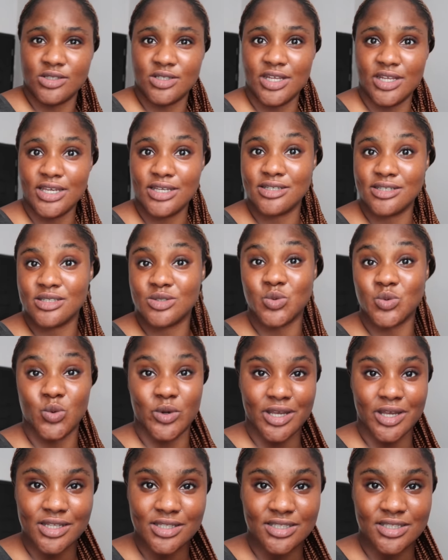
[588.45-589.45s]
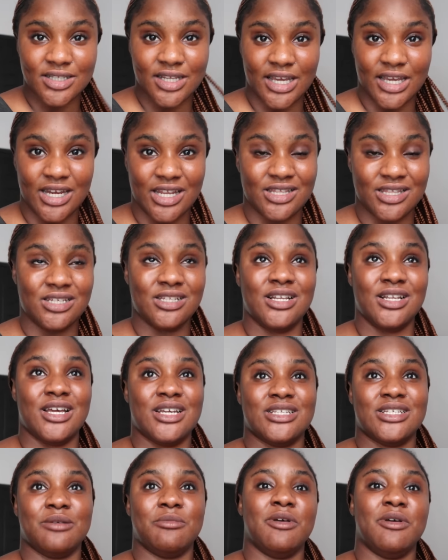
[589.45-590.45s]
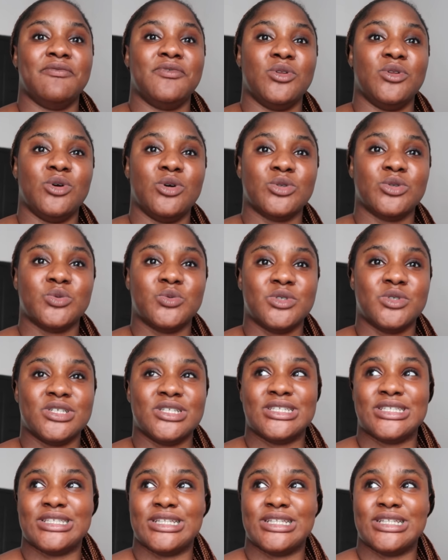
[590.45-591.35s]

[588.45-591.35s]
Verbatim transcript: Today is Wednesday and I think last time I vlogged was